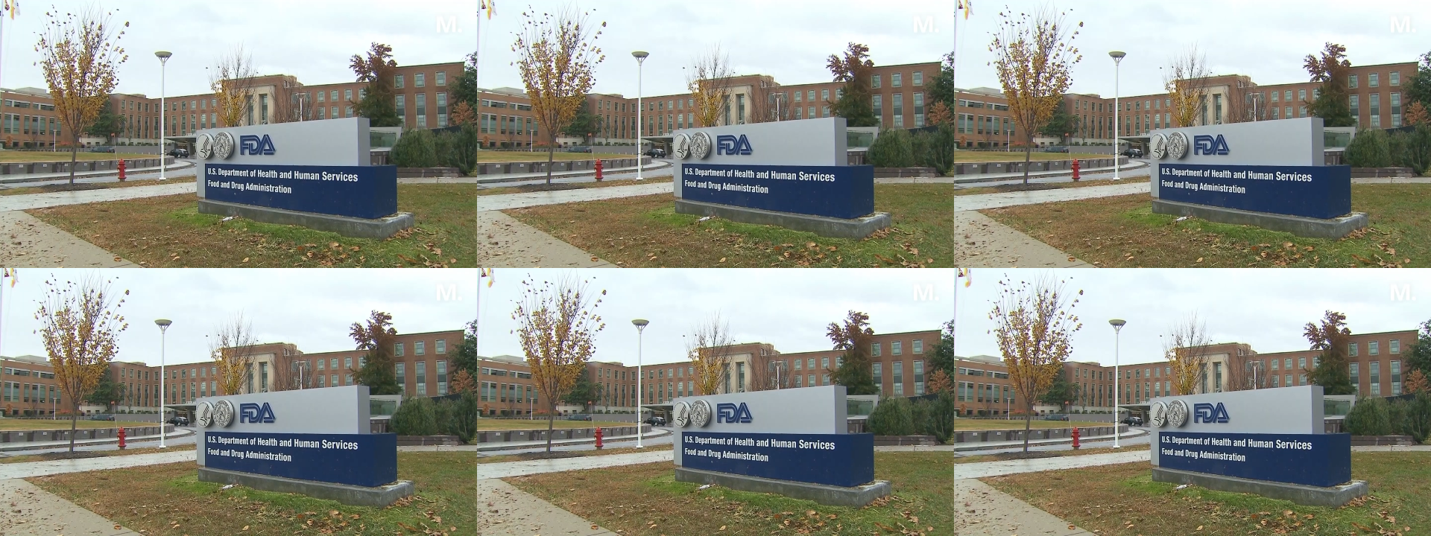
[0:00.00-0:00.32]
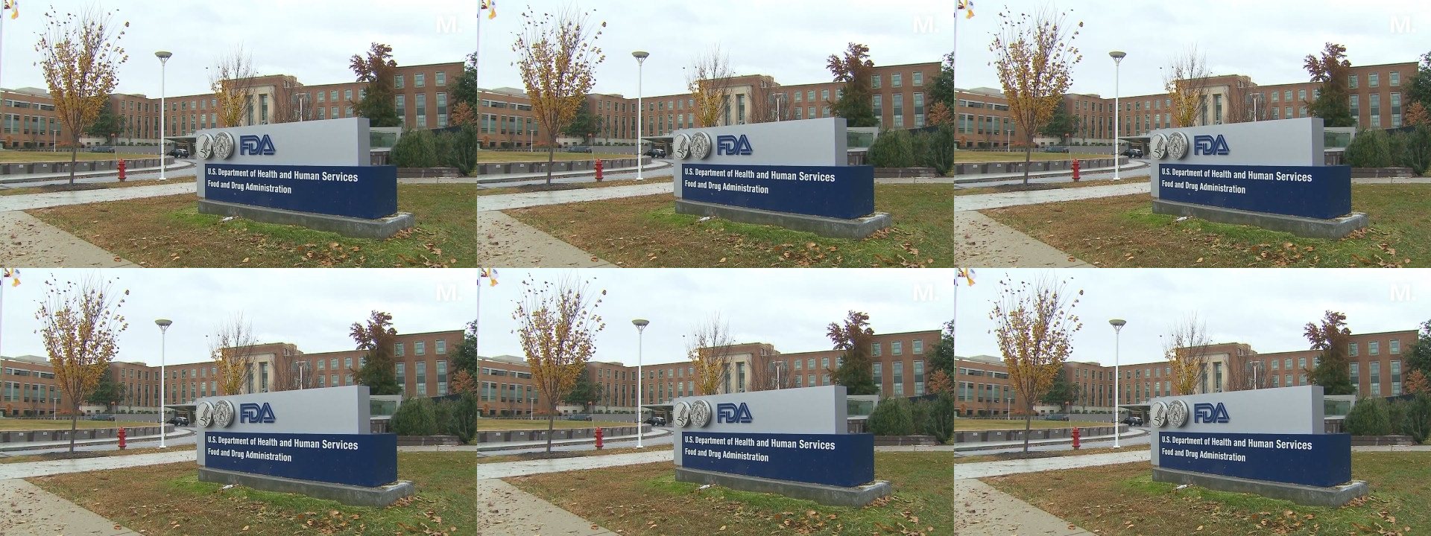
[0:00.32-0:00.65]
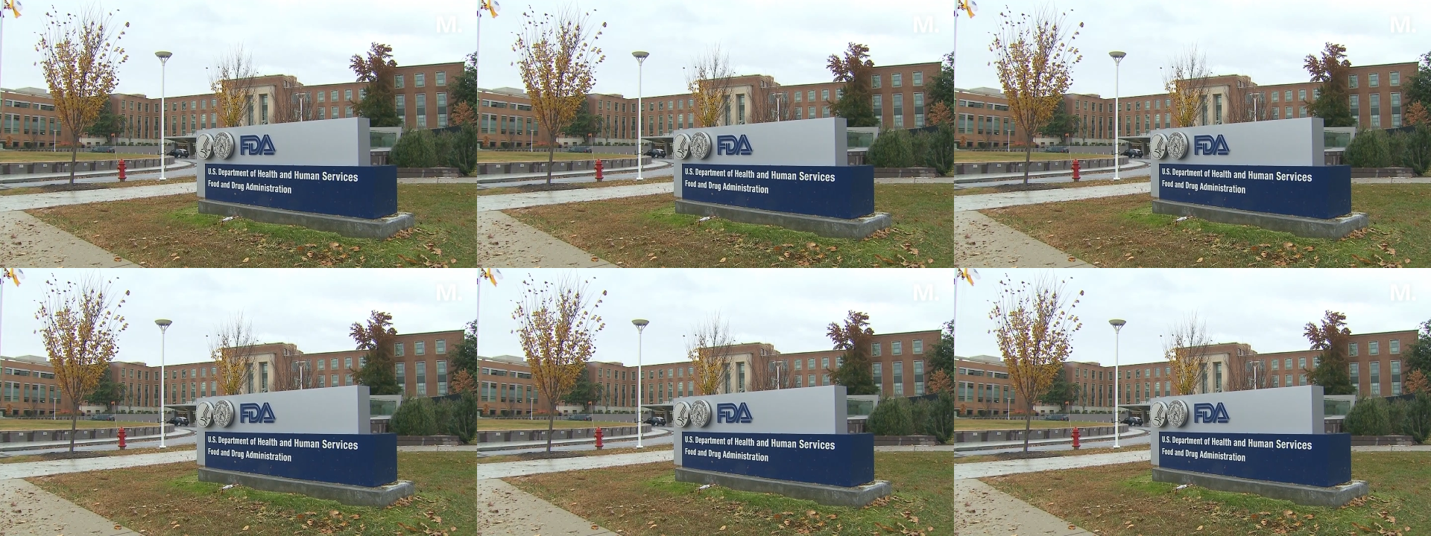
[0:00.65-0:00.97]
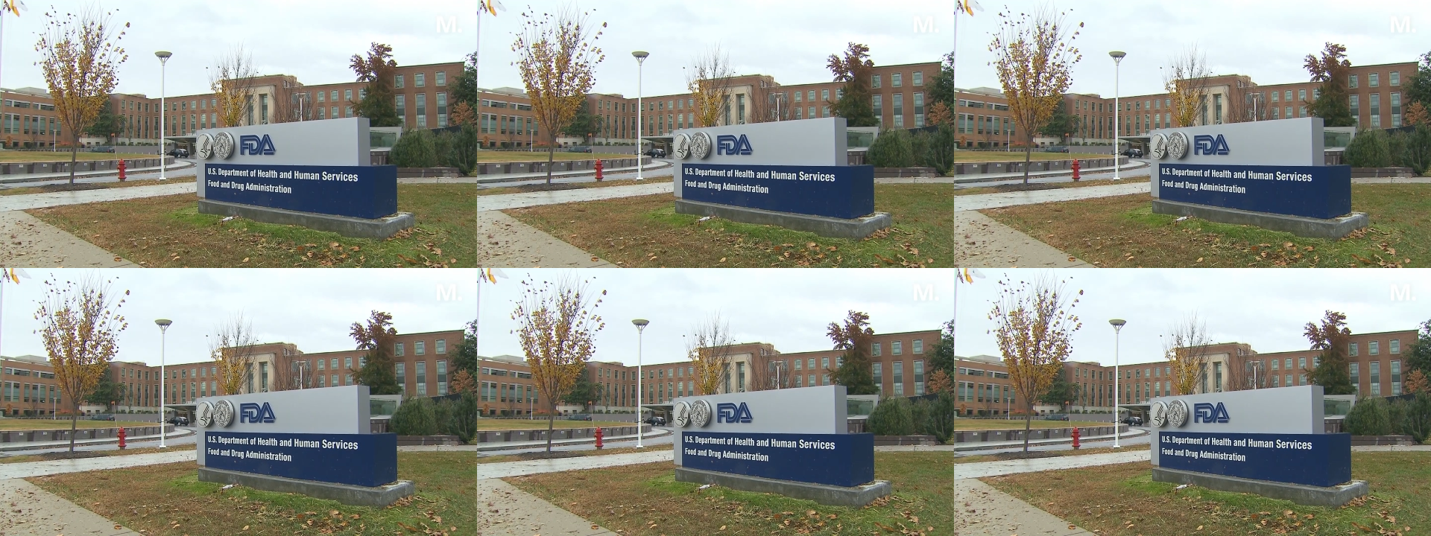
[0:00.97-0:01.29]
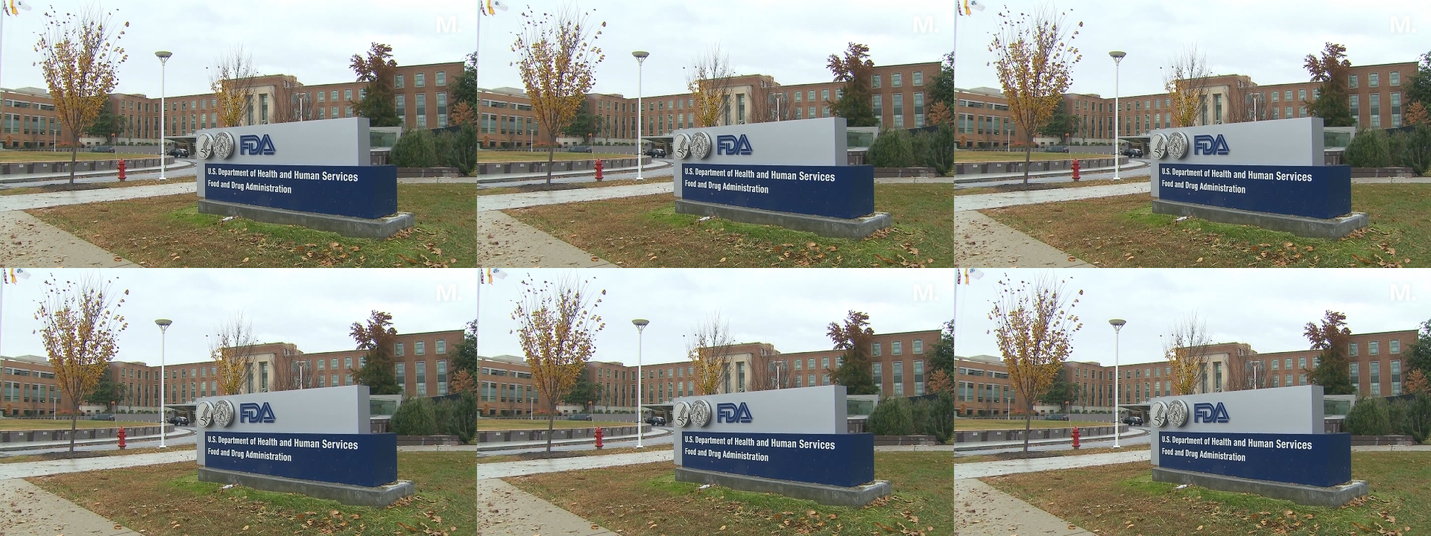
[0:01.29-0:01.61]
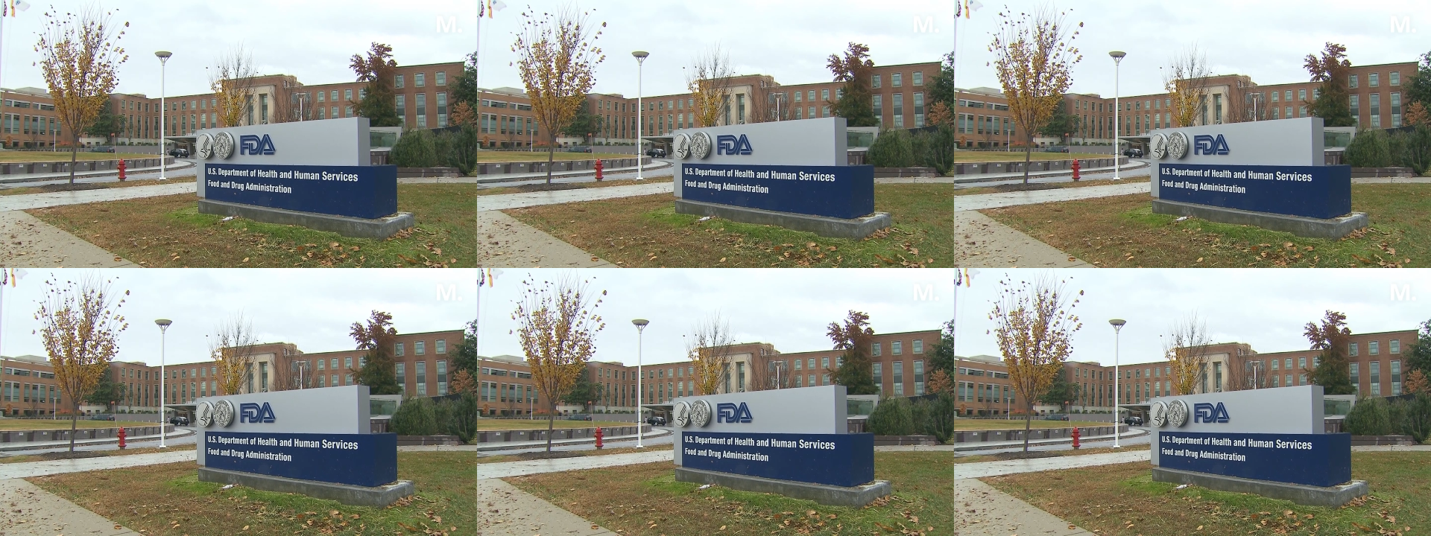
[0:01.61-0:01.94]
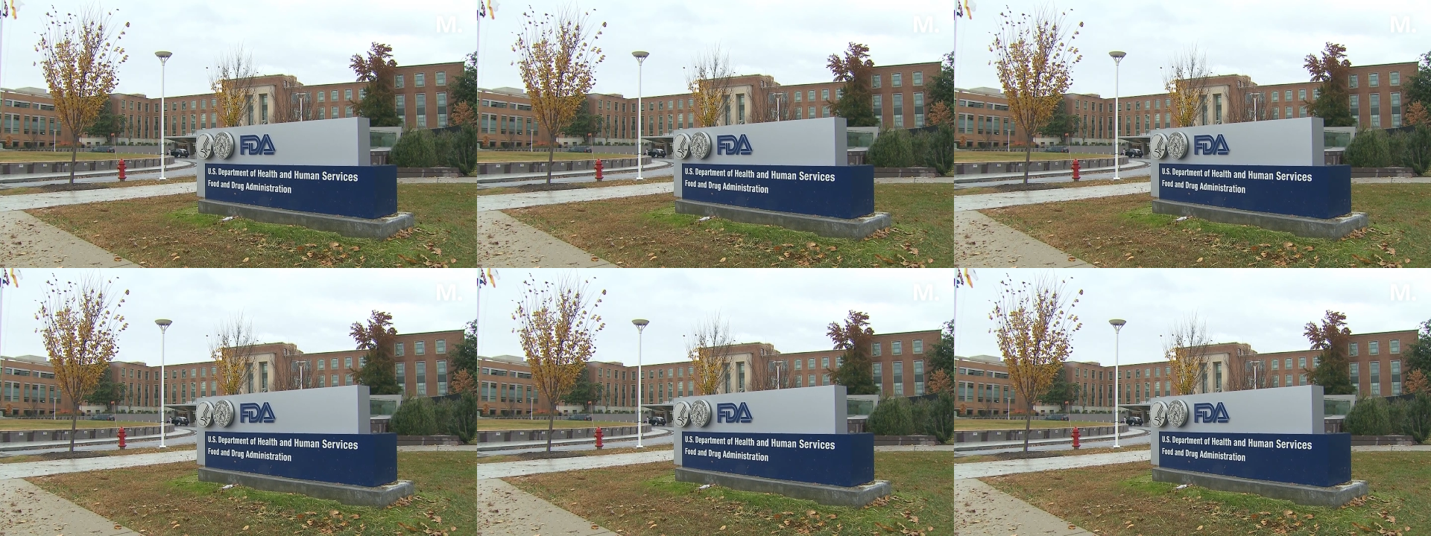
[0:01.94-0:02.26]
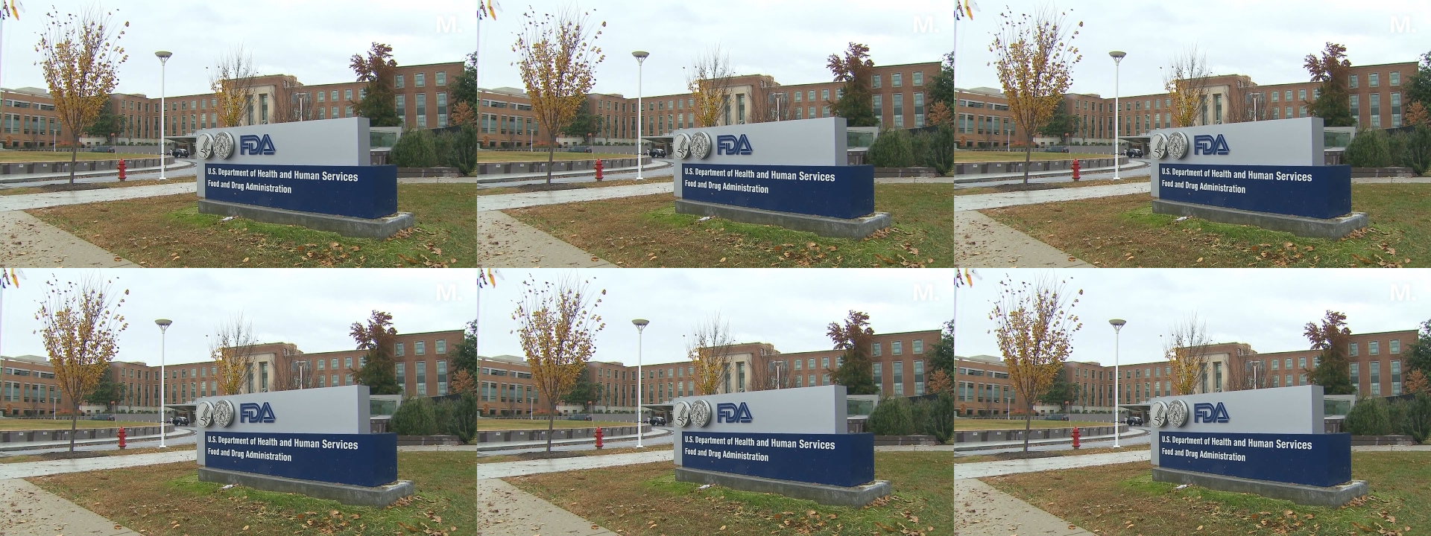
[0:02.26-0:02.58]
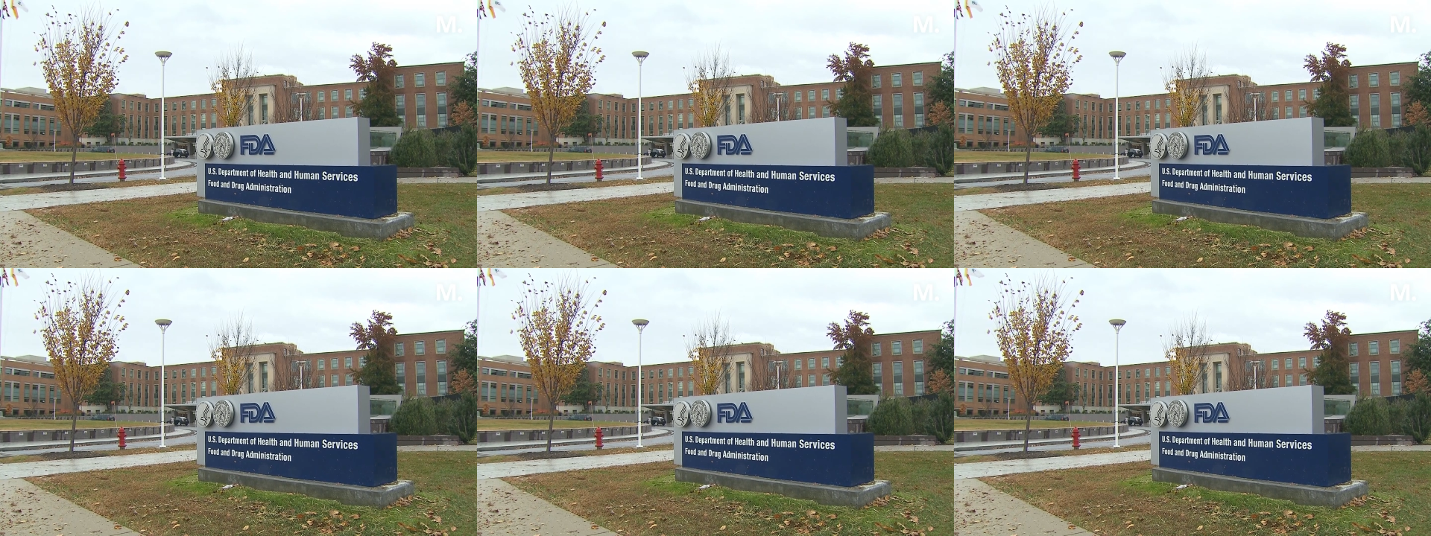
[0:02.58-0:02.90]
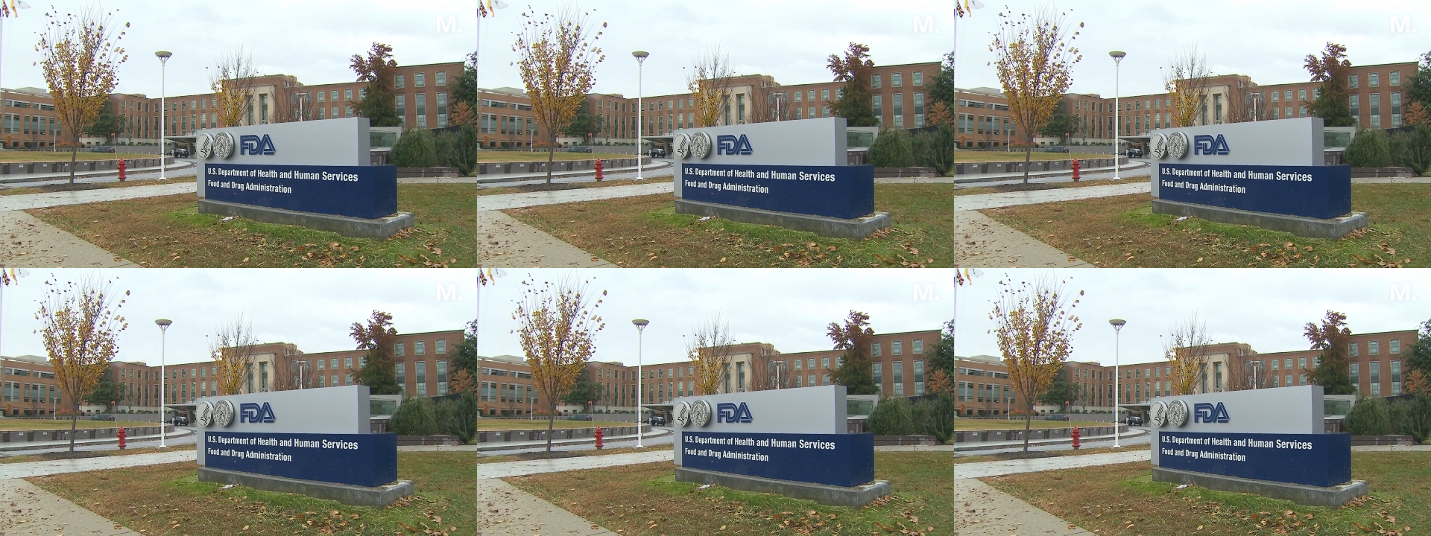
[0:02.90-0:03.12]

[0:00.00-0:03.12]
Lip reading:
(no speaker visible)